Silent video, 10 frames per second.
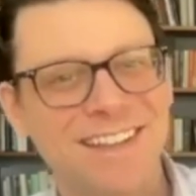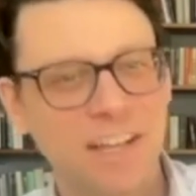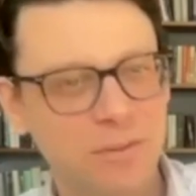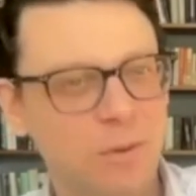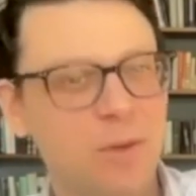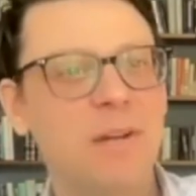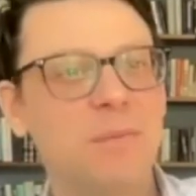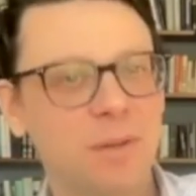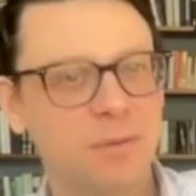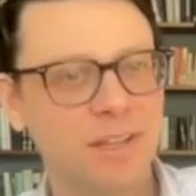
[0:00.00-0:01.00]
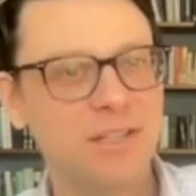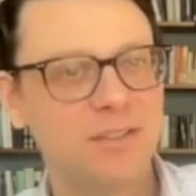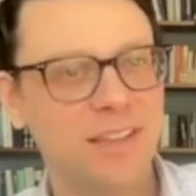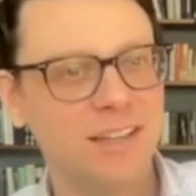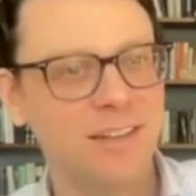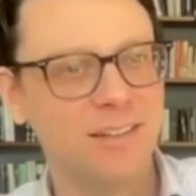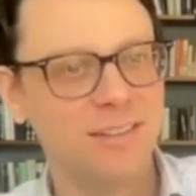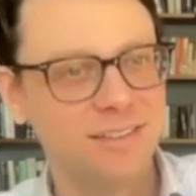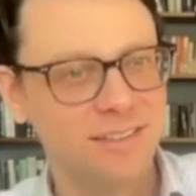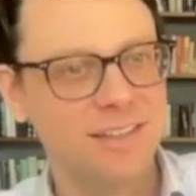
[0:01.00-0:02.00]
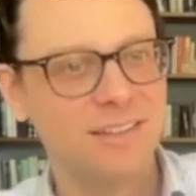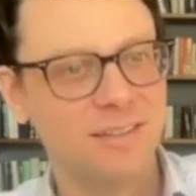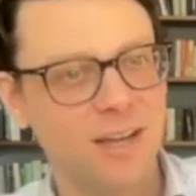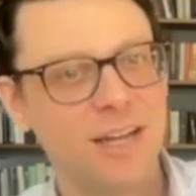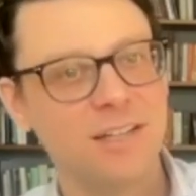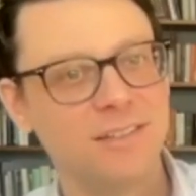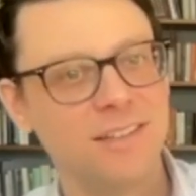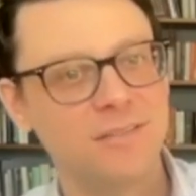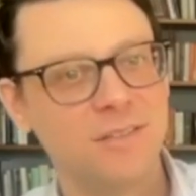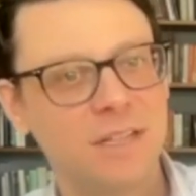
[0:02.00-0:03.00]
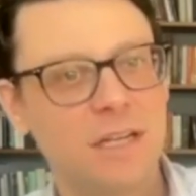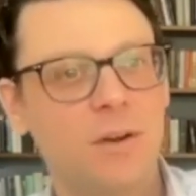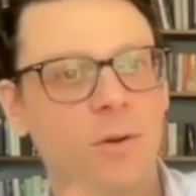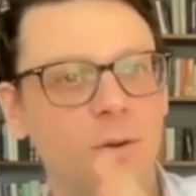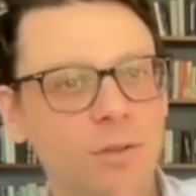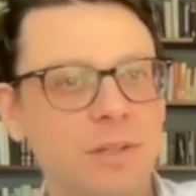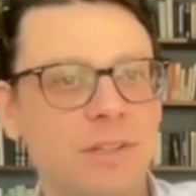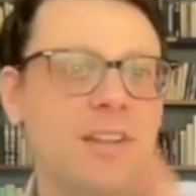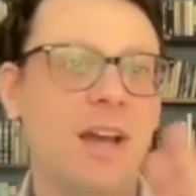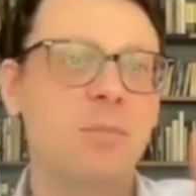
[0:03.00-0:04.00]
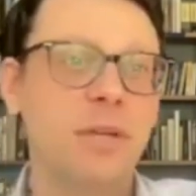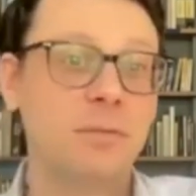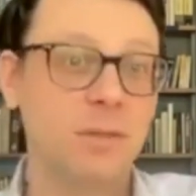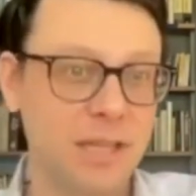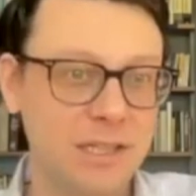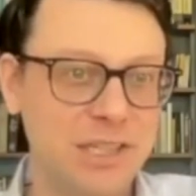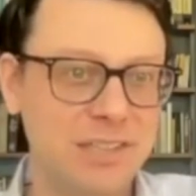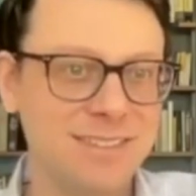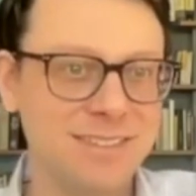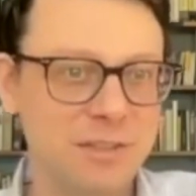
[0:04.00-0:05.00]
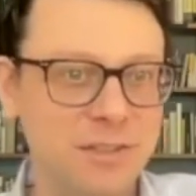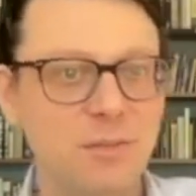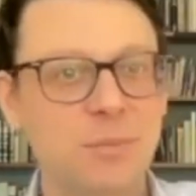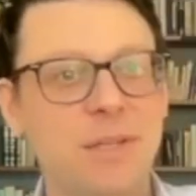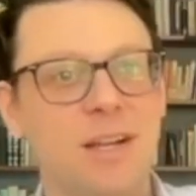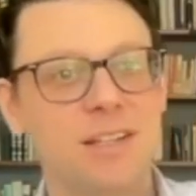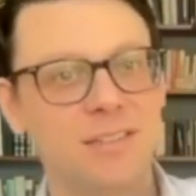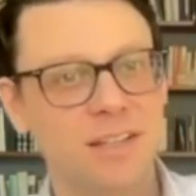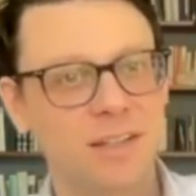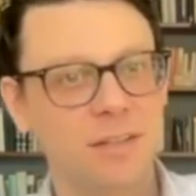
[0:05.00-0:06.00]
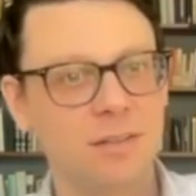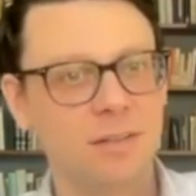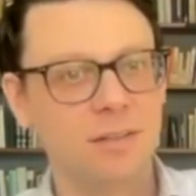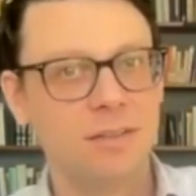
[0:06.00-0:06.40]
That's one way to be a religious thinker. Just kind of lie to yourself. Or you can stop being religious. You can just be an honest thinker.